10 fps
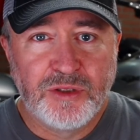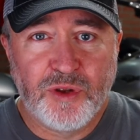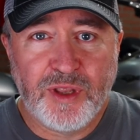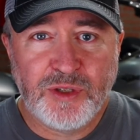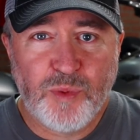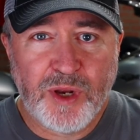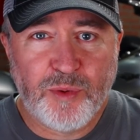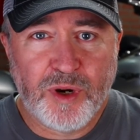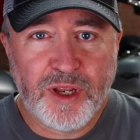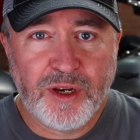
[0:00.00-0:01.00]
So this
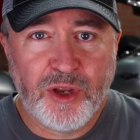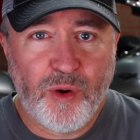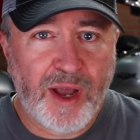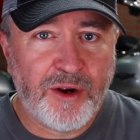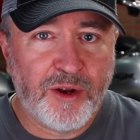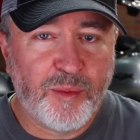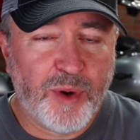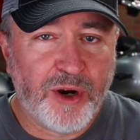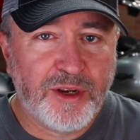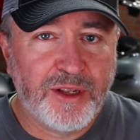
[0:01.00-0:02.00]
week we're going to go out on a
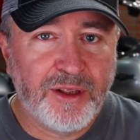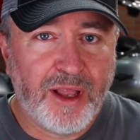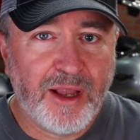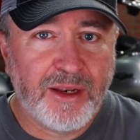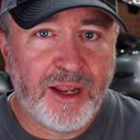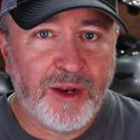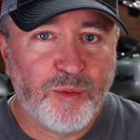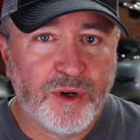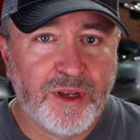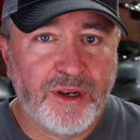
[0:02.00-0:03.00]
parking lot,
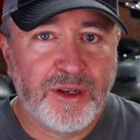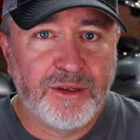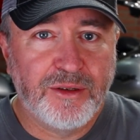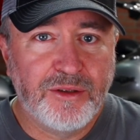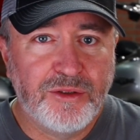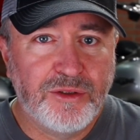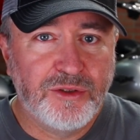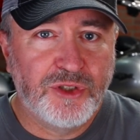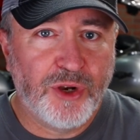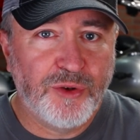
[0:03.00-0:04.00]
and we're going to
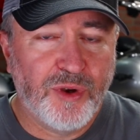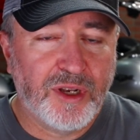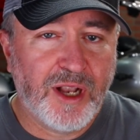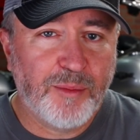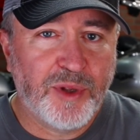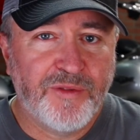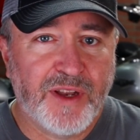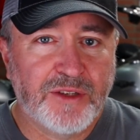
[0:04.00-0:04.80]
show you a couple of